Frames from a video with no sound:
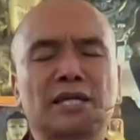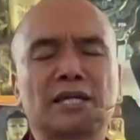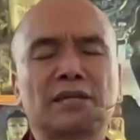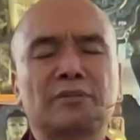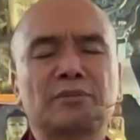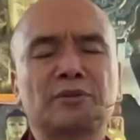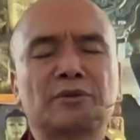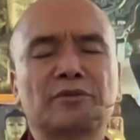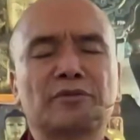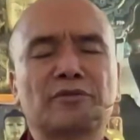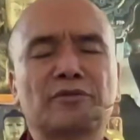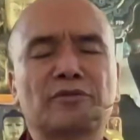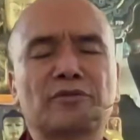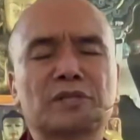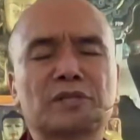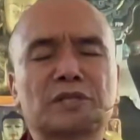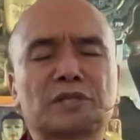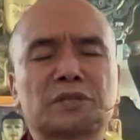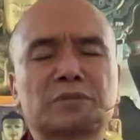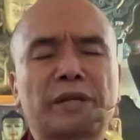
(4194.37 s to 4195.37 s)
Element of
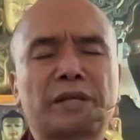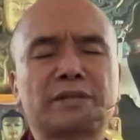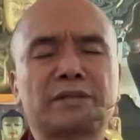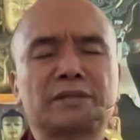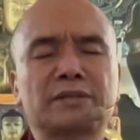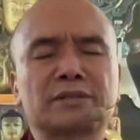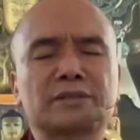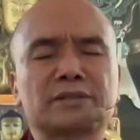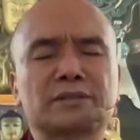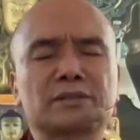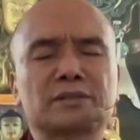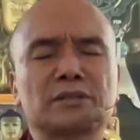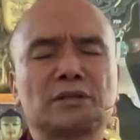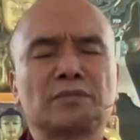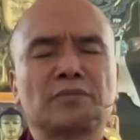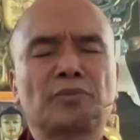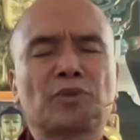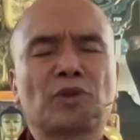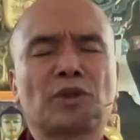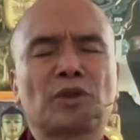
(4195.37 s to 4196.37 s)
space,
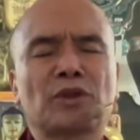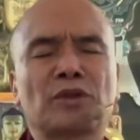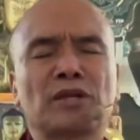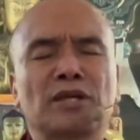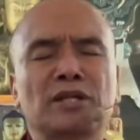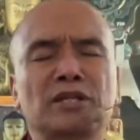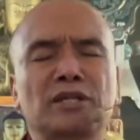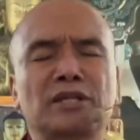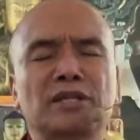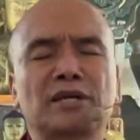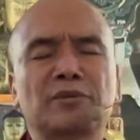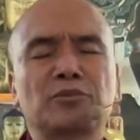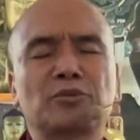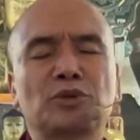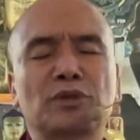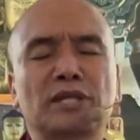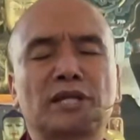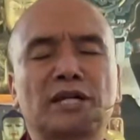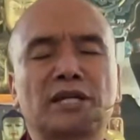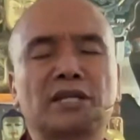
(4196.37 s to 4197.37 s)

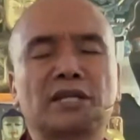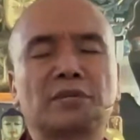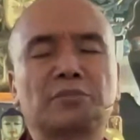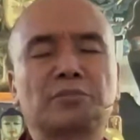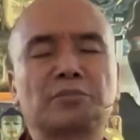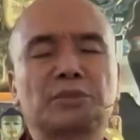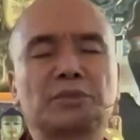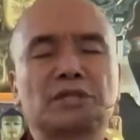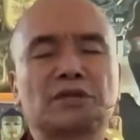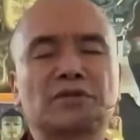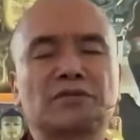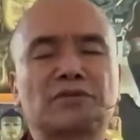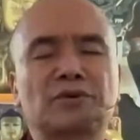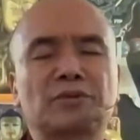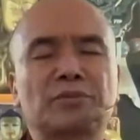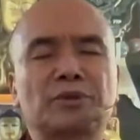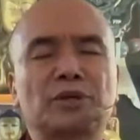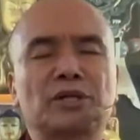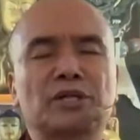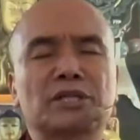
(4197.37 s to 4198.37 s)
99.99% of your
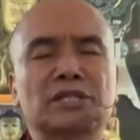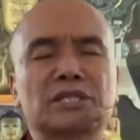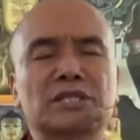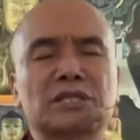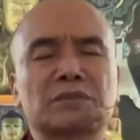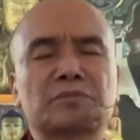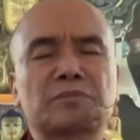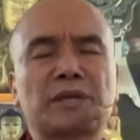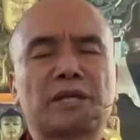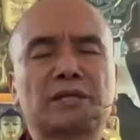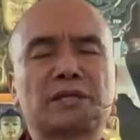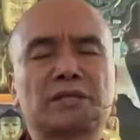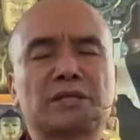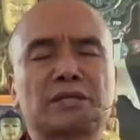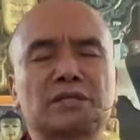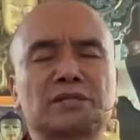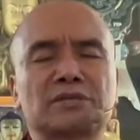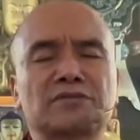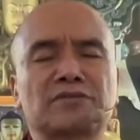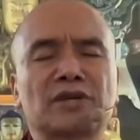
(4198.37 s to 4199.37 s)
body's
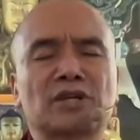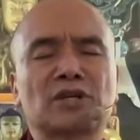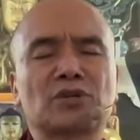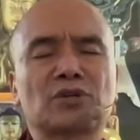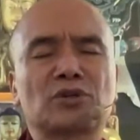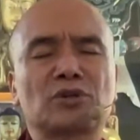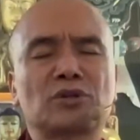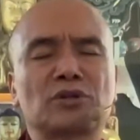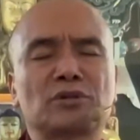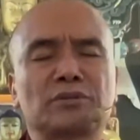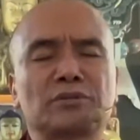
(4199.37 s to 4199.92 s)
space is vacuum.